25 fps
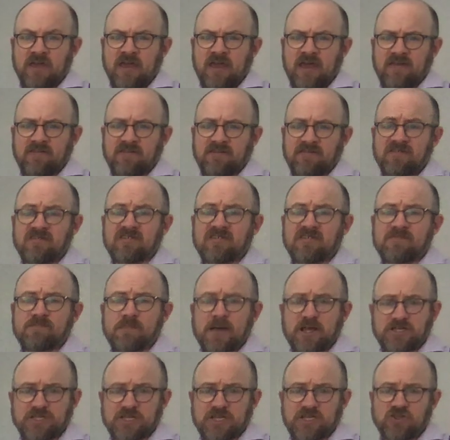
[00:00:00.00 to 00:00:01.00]
And this is
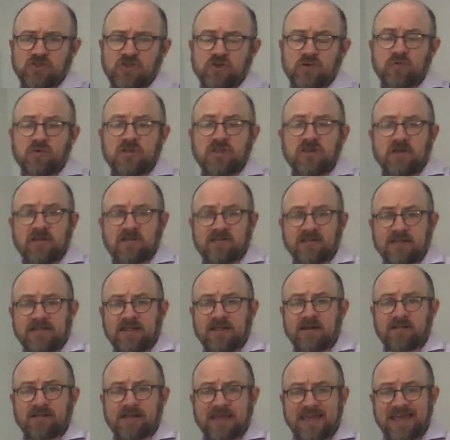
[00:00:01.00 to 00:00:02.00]
especially true when you get to
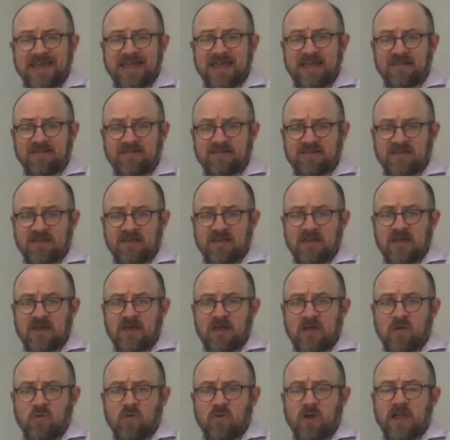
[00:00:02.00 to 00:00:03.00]
little kids,
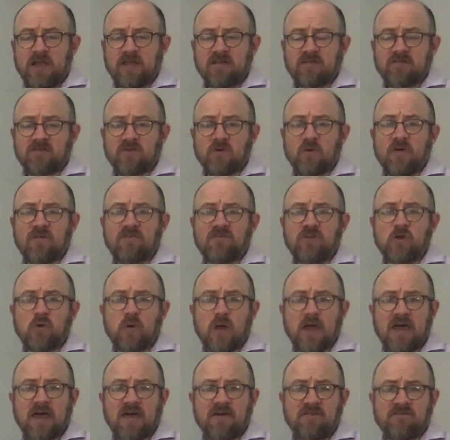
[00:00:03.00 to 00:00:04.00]
right? So if you
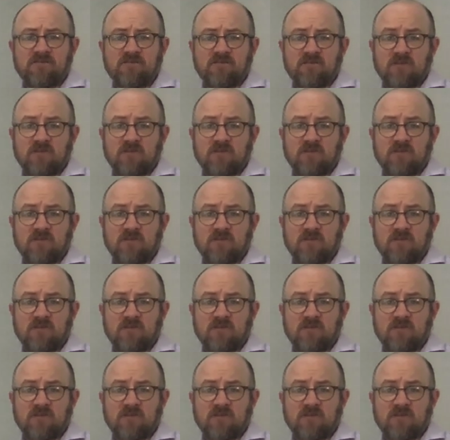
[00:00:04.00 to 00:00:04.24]
have,